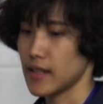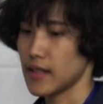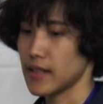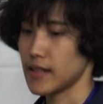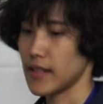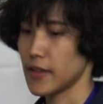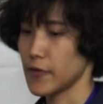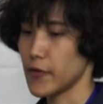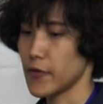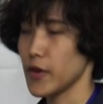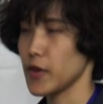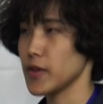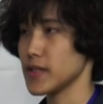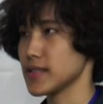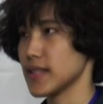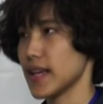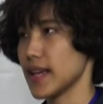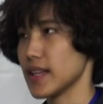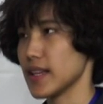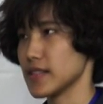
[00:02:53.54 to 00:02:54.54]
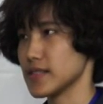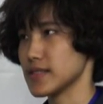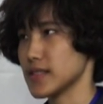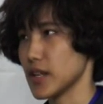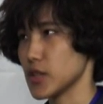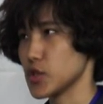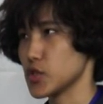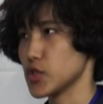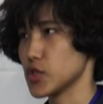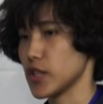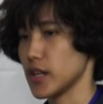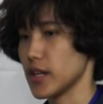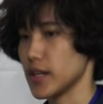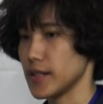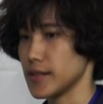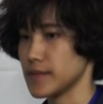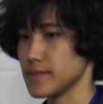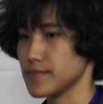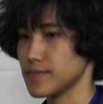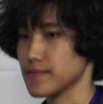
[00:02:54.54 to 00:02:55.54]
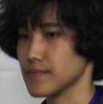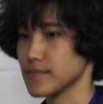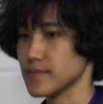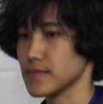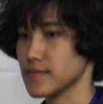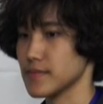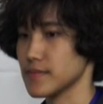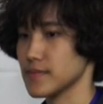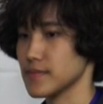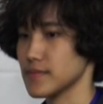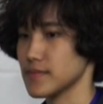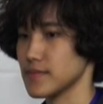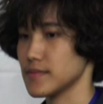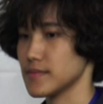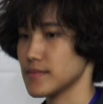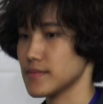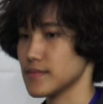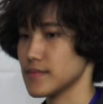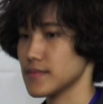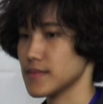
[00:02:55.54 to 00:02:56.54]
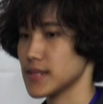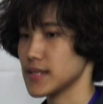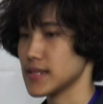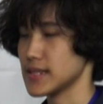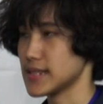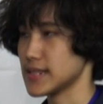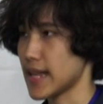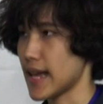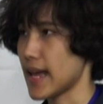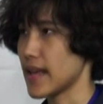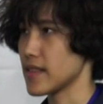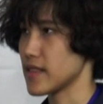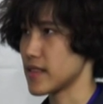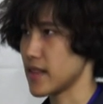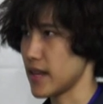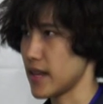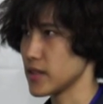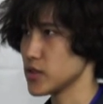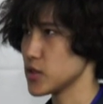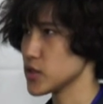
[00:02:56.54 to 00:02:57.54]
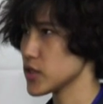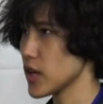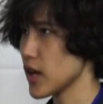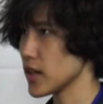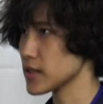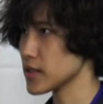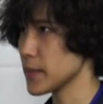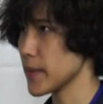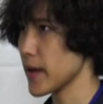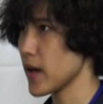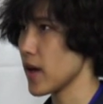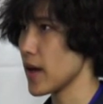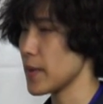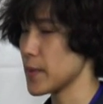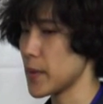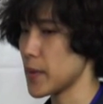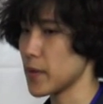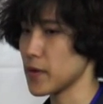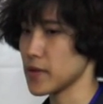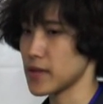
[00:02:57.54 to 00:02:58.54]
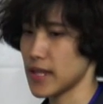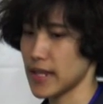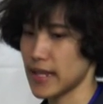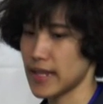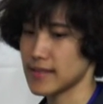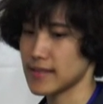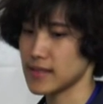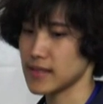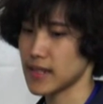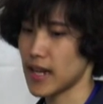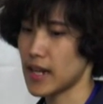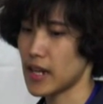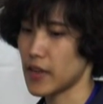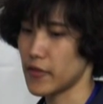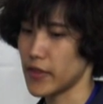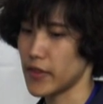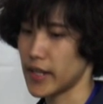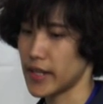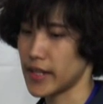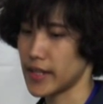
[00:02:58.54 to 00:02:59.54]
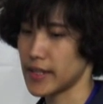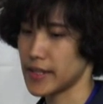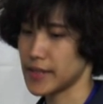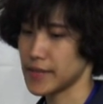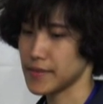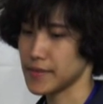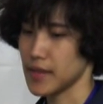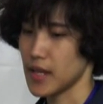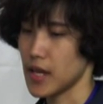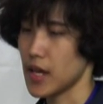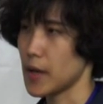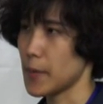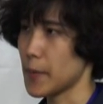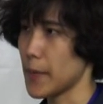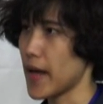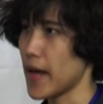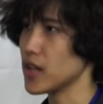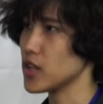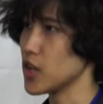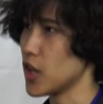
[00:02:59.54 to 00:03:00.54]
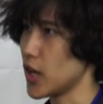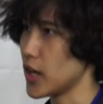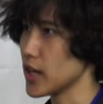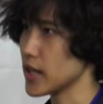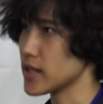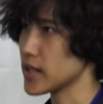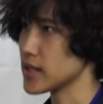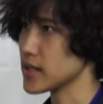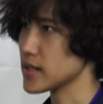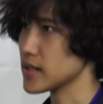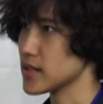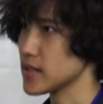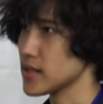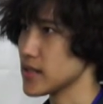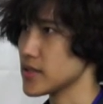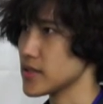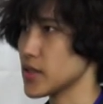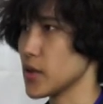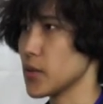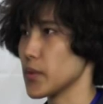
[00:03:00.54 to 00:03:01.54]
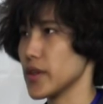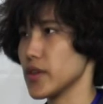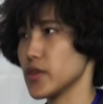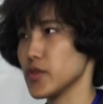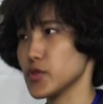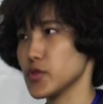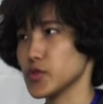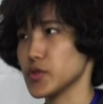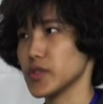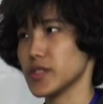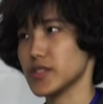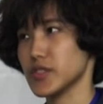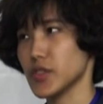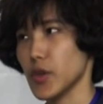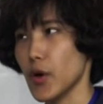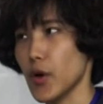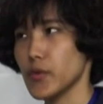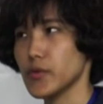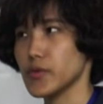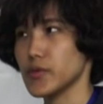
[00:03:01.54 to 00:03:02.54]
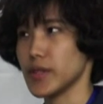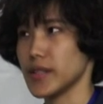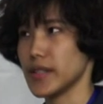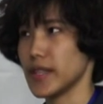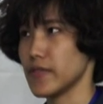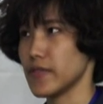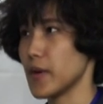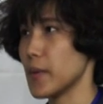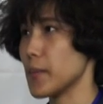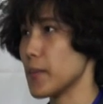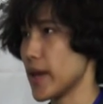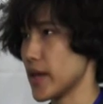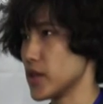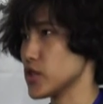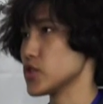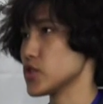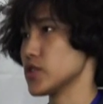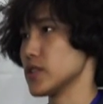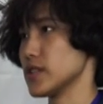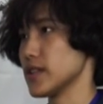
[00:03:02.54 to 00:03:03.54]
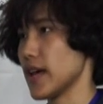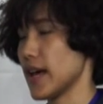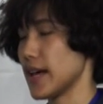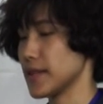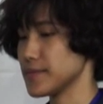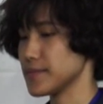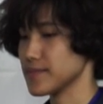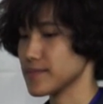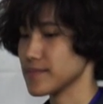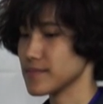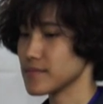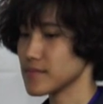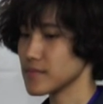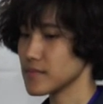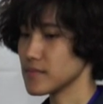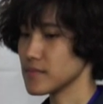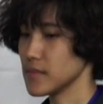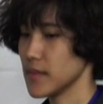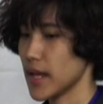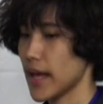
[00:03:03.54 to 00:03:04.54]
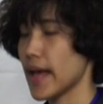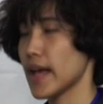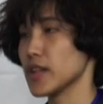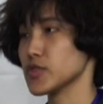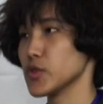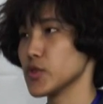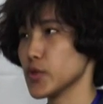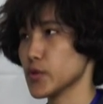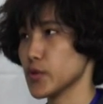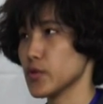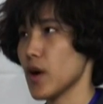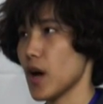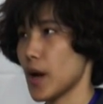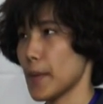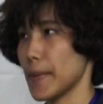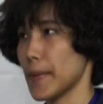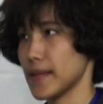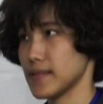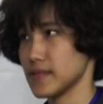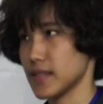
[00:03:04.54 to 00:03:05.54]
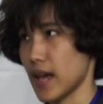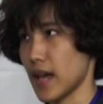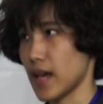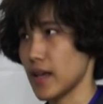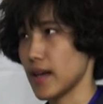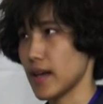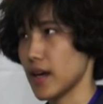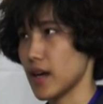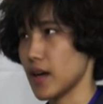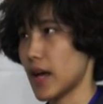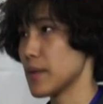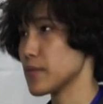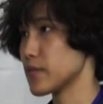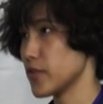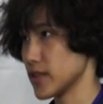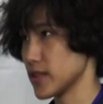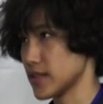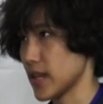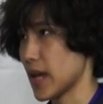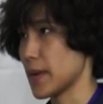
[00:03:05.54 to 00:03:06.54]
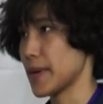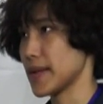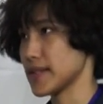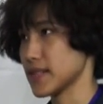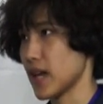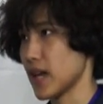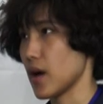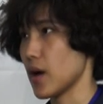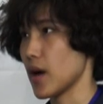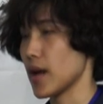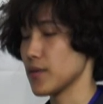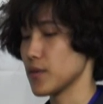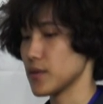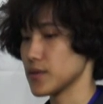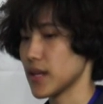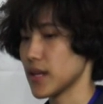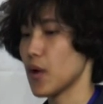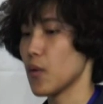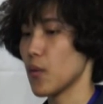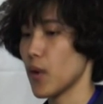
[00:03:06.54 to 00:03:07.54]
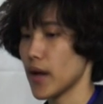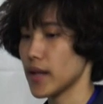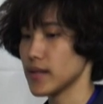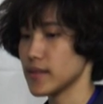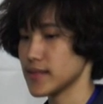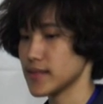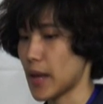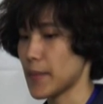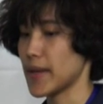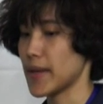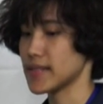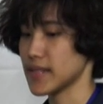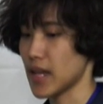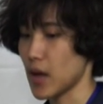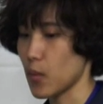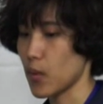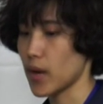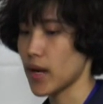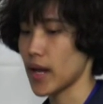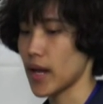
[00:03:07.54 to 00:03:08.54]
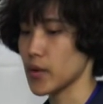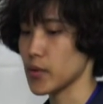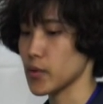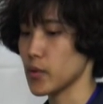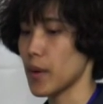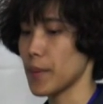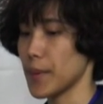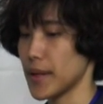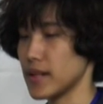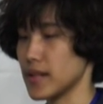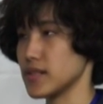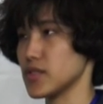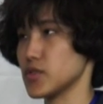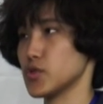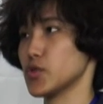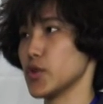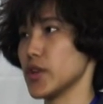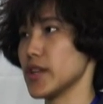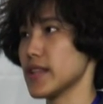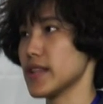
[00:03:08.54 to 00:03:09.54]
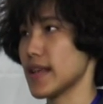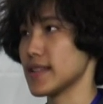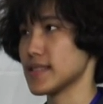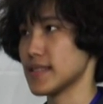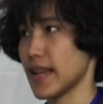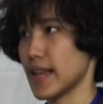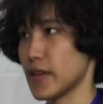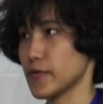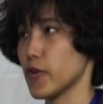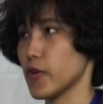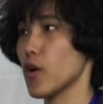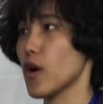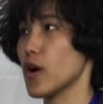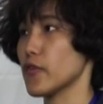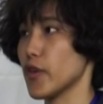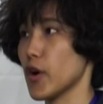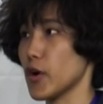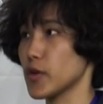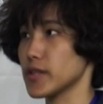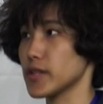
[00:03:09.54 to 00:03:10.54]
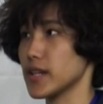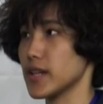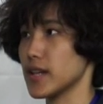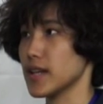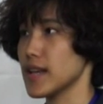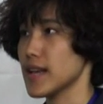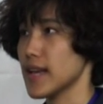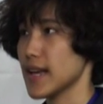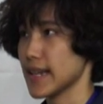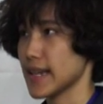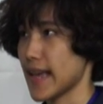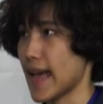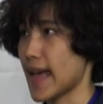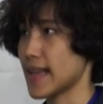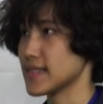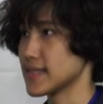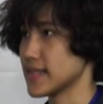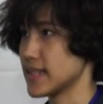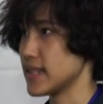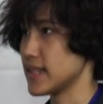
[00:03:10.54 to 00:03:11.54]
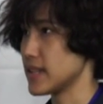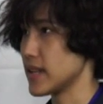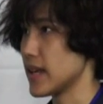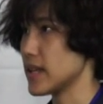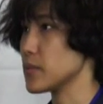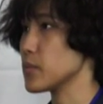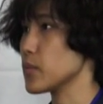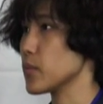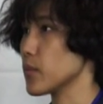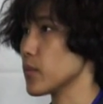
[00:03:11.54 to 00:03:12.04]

they feel it's like such a sad thing to talk about, and people think it's kind of like a bad luck. So usually don't really even mention that. I actually grew up in I'm from Taipei, Taiwan. I grew up in the street that's like full of all the casket and